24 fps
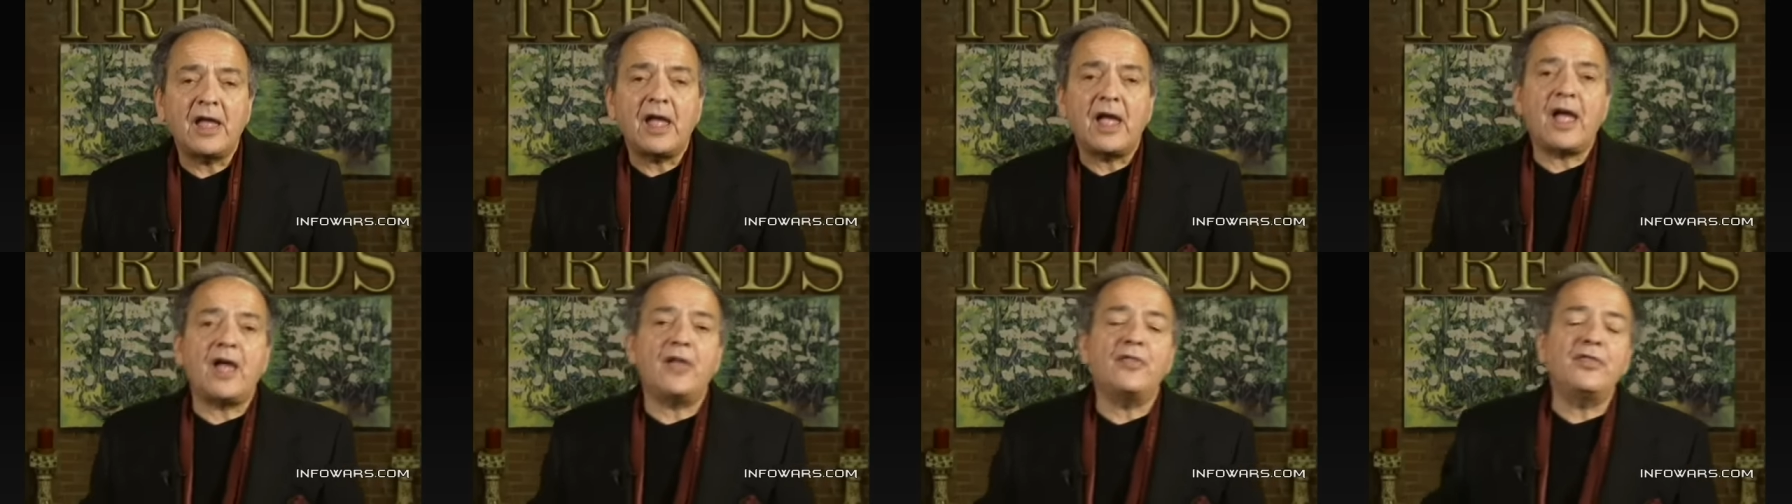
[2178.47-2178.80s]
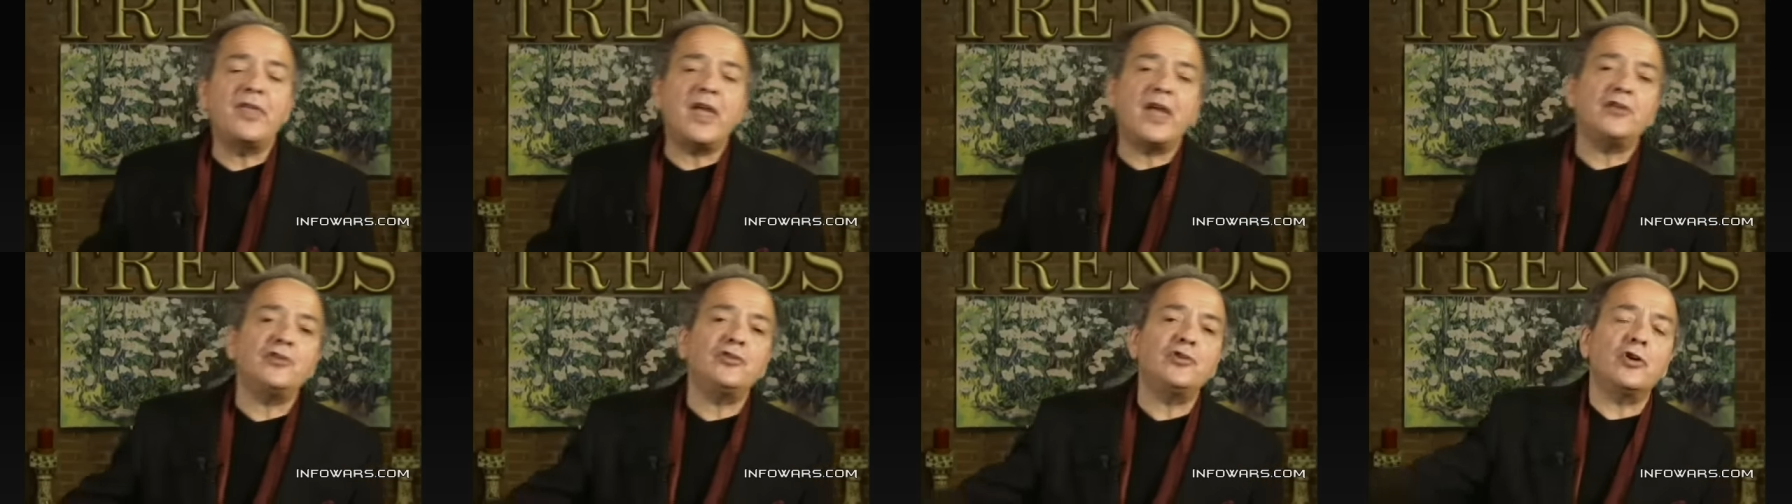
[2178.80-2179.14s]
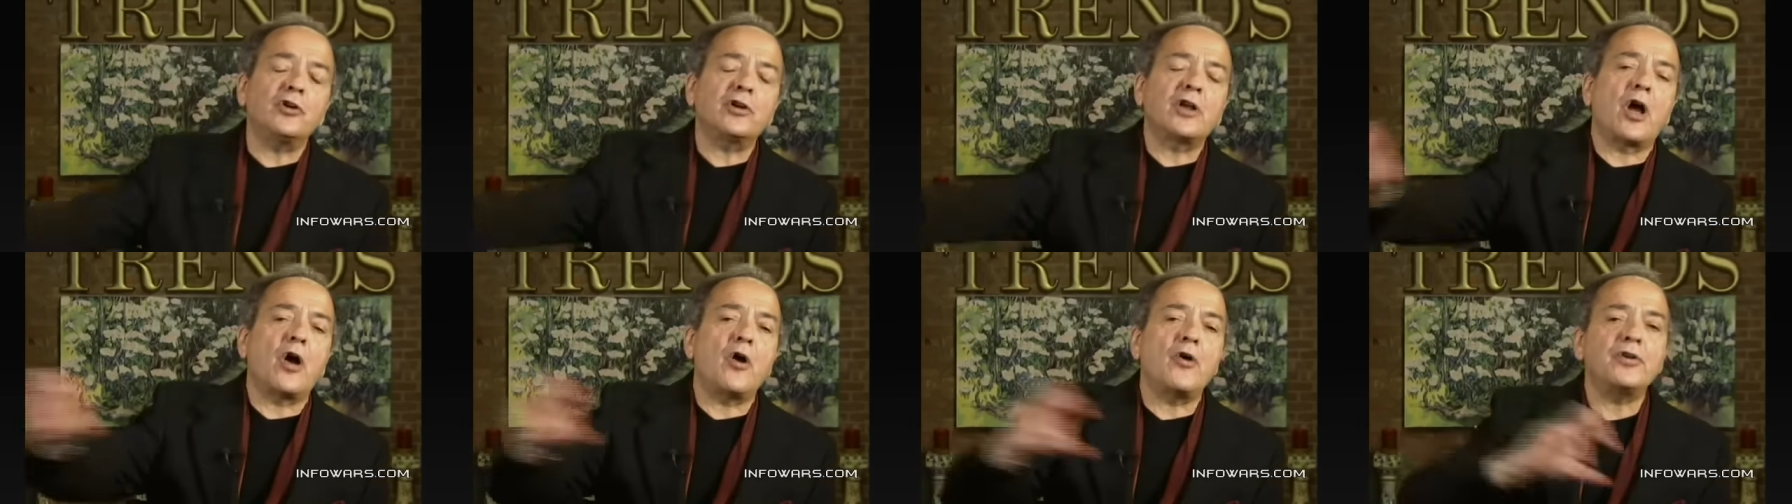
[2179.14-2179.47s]
And then you're
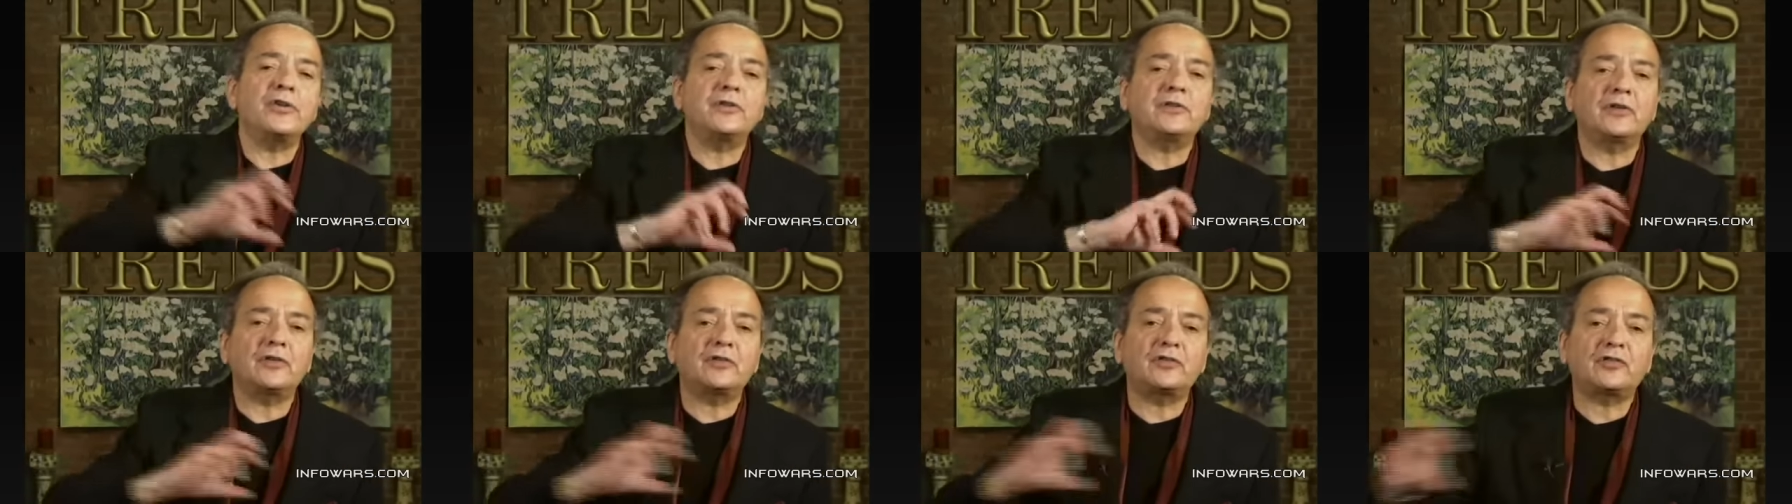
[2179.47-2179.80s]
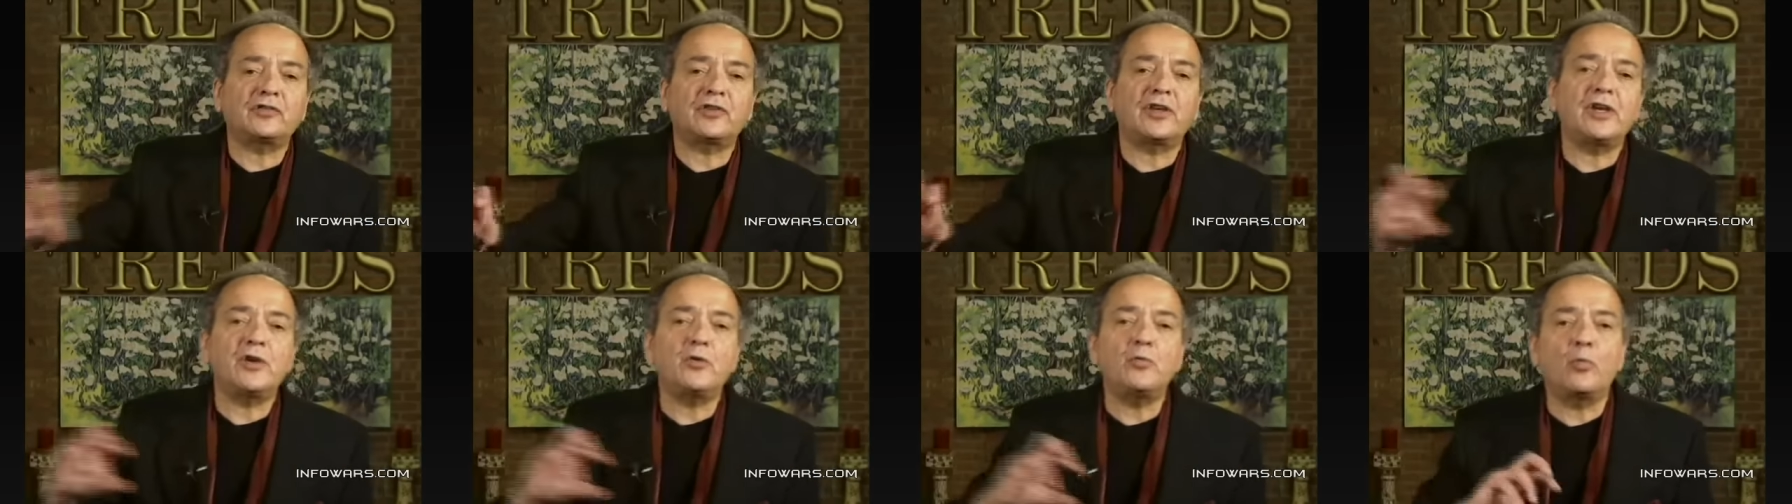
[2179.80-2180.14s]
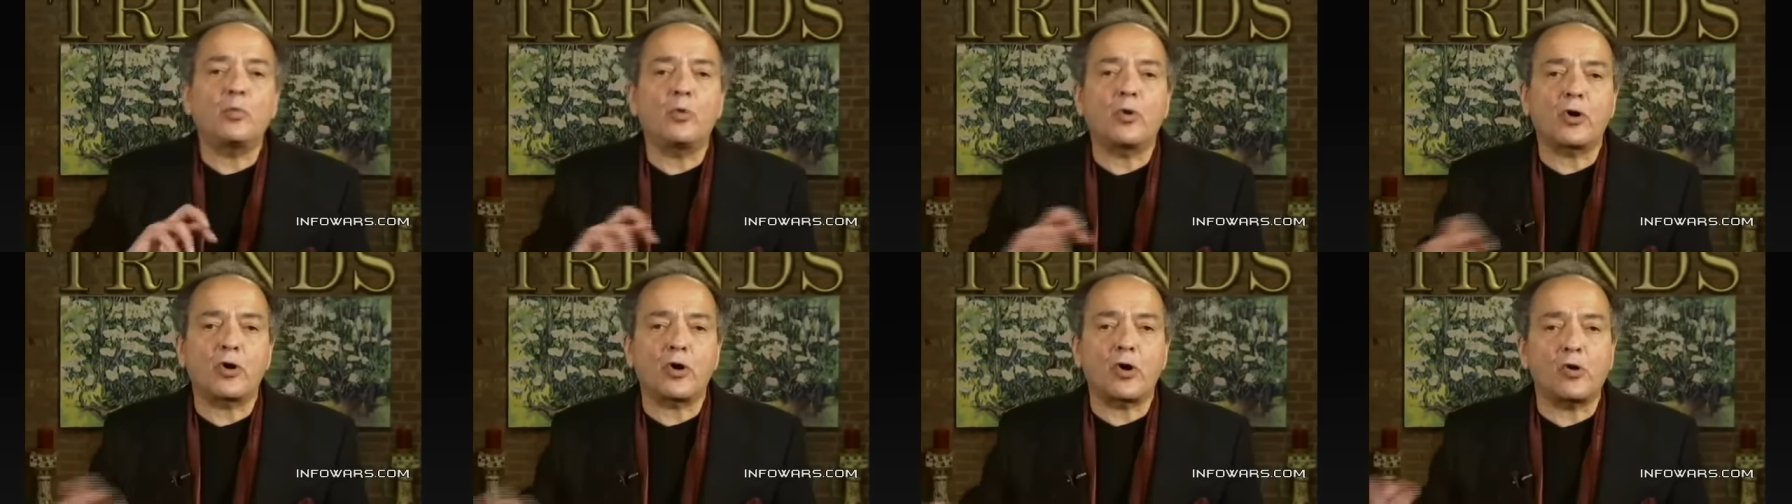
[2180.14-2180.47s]
going to see
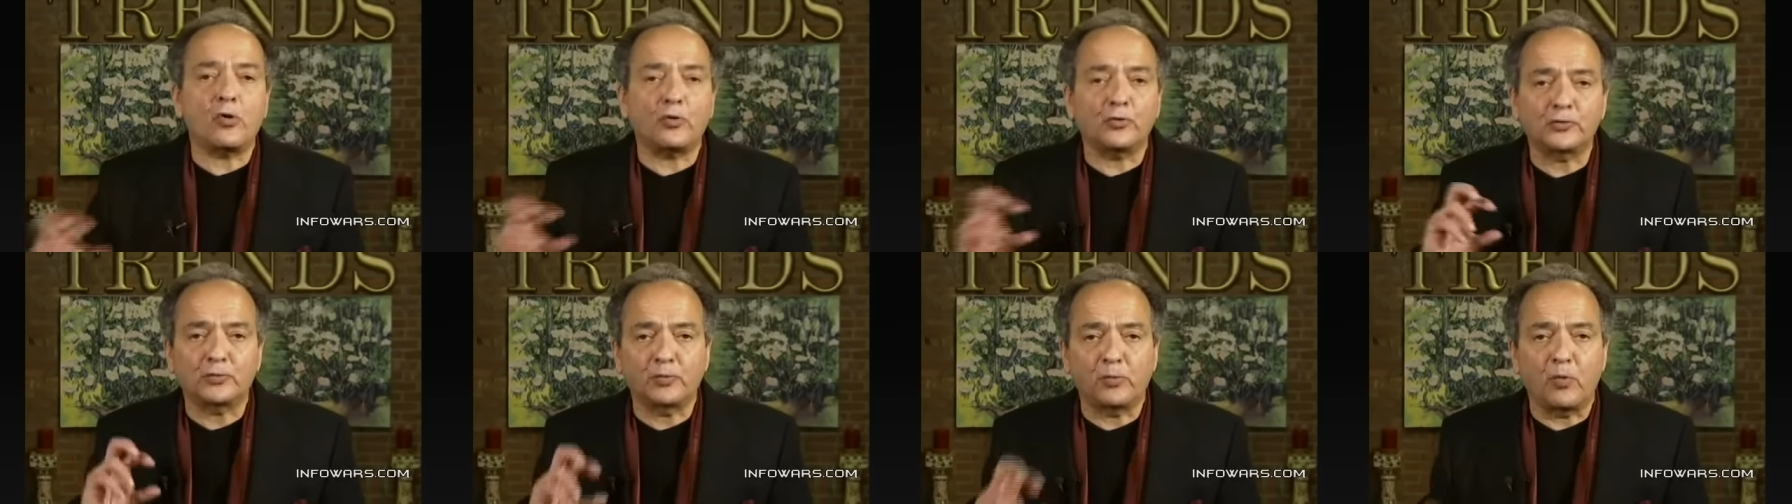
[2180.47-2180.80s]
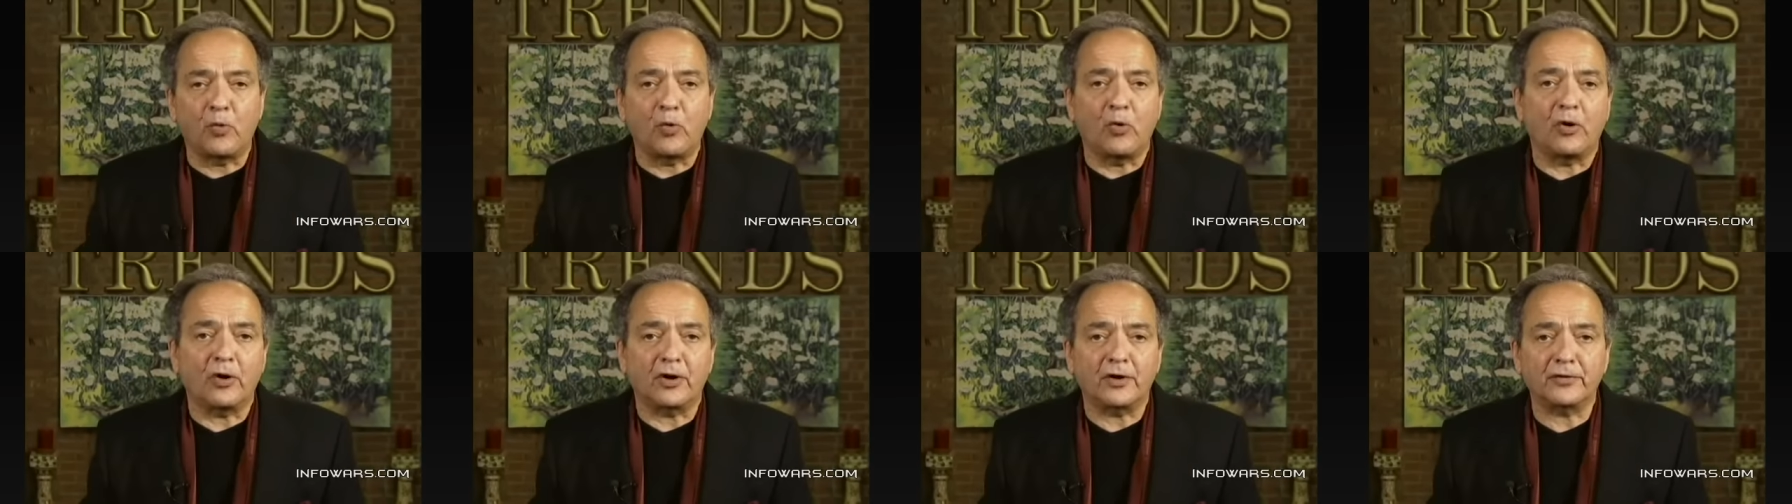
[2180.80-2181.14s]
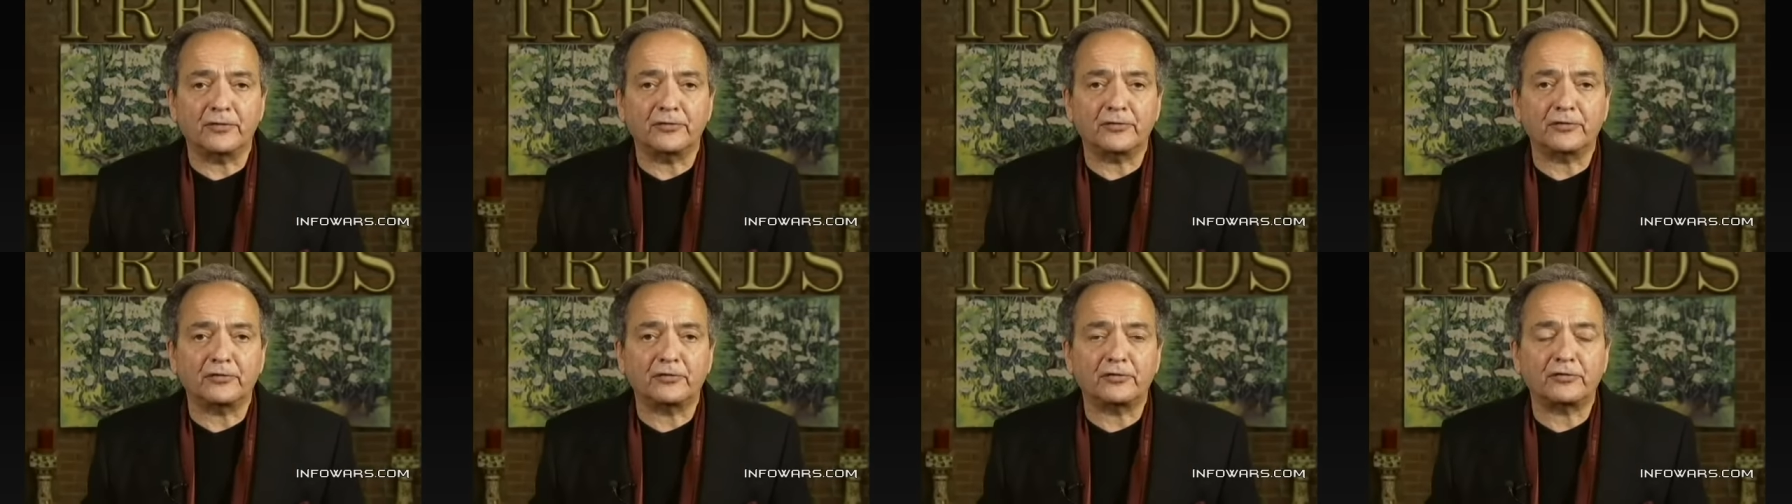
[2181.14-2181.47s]
world
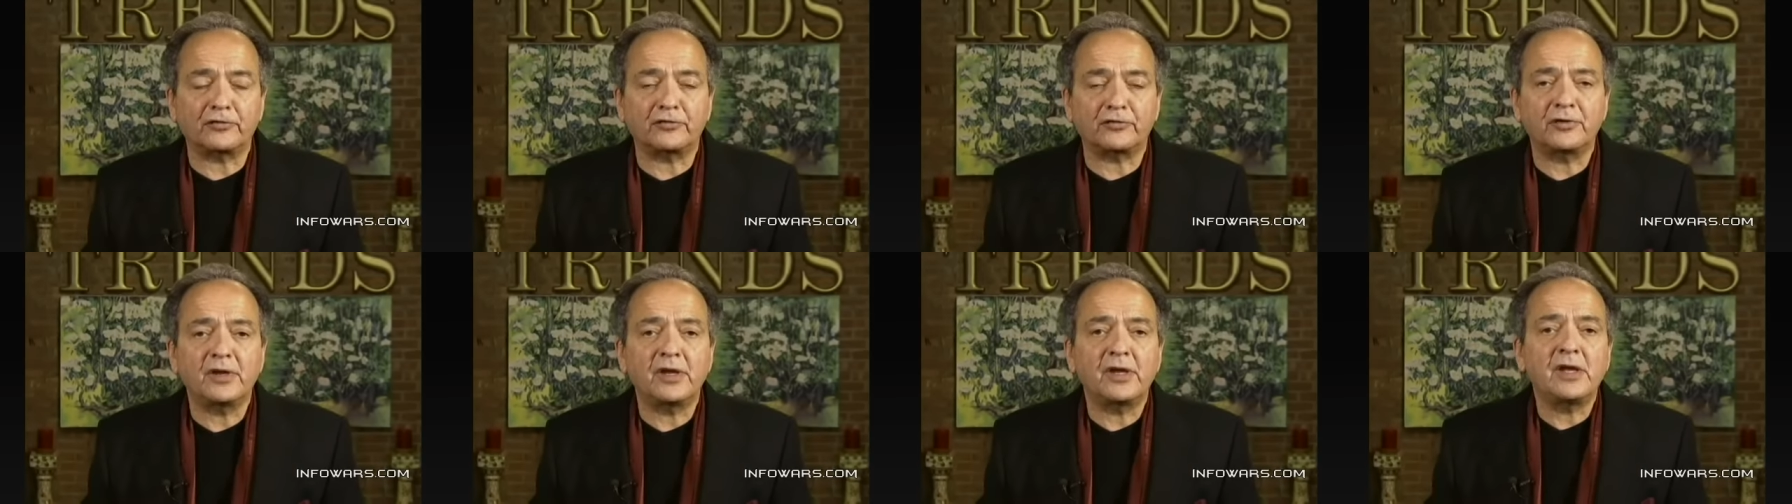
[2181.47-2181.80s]
wars.